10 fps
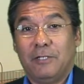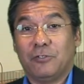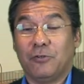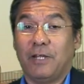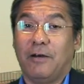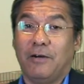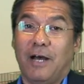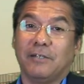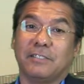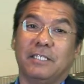So now
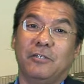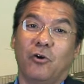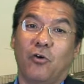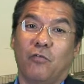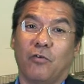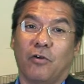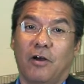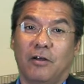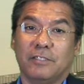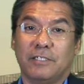I'll see you over
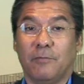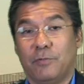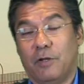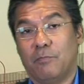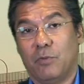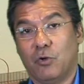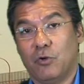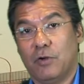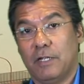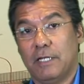on step
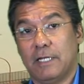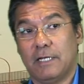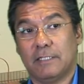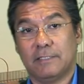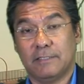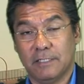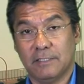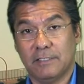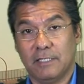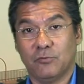number
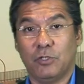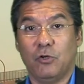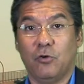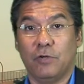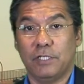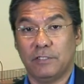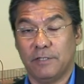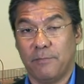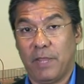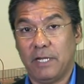6 as we go into
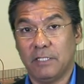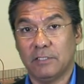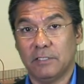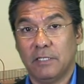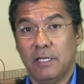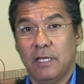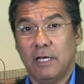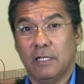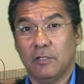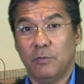the maintenance
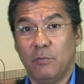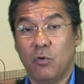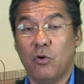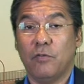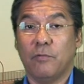a little bit more.